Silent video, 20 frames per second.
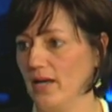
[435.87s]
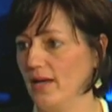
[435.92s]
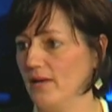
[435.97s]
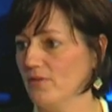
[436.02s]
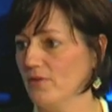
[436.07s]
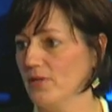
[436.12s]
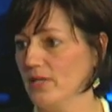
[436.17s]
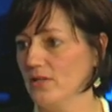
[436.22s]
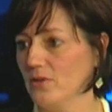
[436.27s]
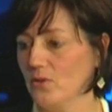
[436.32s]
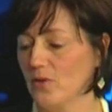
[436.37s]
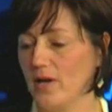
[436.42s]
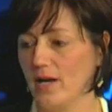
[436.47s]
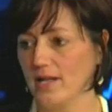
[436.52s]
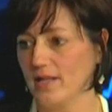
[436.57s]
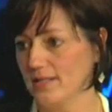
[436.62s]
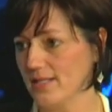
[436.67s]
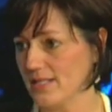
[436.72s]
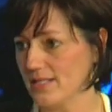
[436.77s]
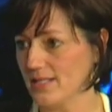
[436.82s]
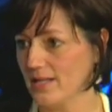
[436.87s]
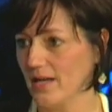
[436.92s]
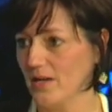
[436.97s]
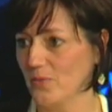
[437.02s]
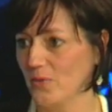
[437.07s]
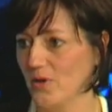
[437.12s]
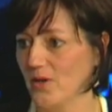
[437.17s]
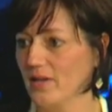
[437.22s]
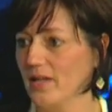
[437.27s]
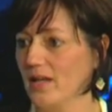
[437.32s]
every crack in the
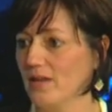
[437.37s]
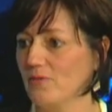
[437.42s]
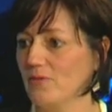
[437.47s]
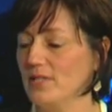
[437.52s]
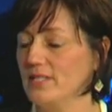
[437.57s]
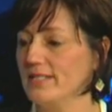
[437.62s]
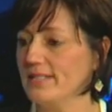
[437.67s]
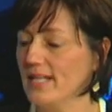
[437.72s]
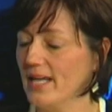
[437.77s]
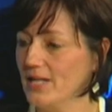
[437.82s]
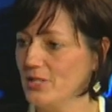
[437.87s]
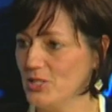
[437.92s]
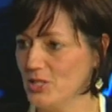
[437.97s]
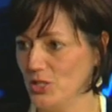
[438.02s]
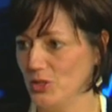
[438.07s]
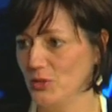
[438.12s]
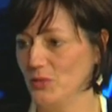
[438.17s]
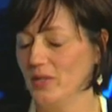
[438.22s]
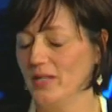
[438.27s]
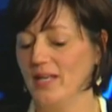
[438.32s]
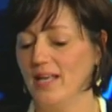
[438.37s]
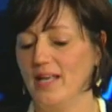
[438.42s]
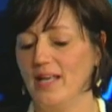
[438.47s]
sidewalk, every statue.